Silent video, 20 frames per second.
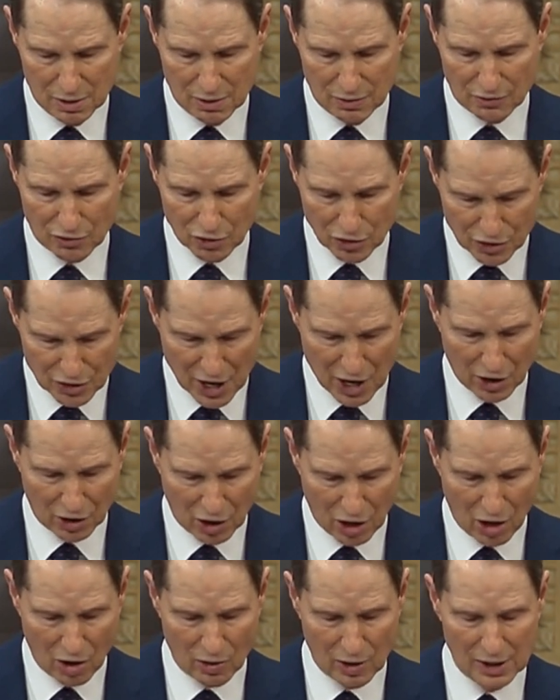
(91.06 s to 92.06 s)
For their
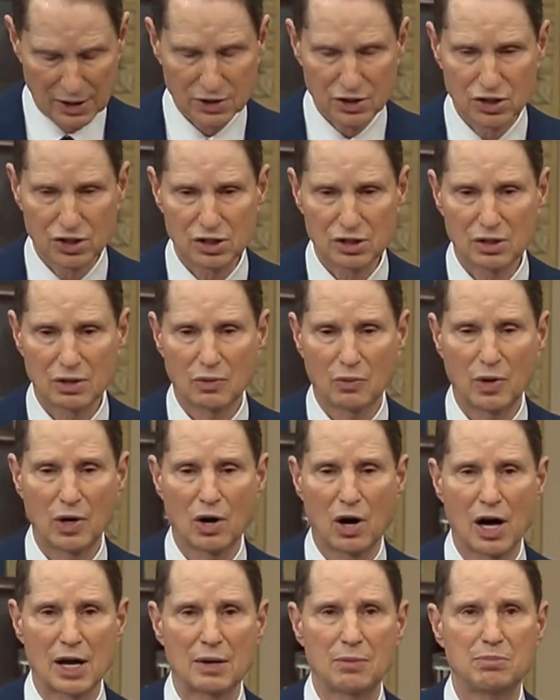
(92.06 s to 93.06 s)
courage, we
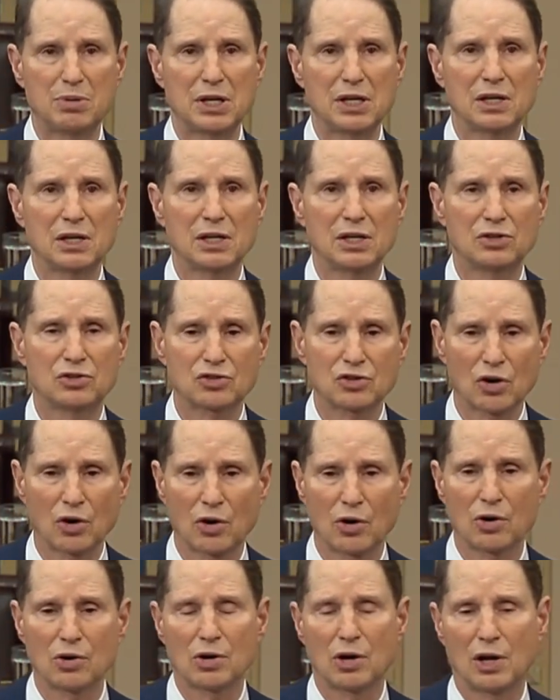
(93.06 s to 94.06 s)
ought to be
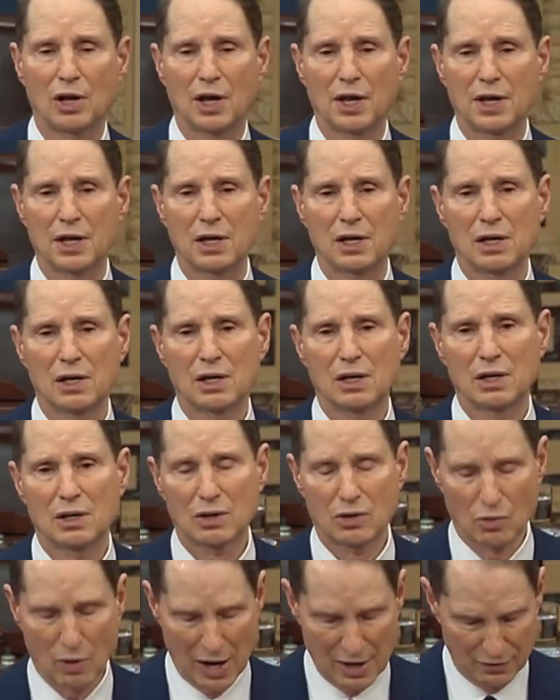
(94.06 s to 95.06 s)
eternally
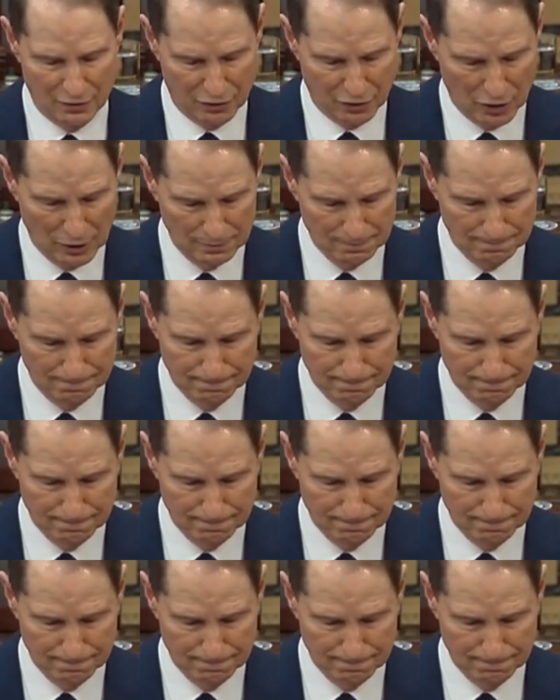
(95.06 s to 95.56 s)
grateful.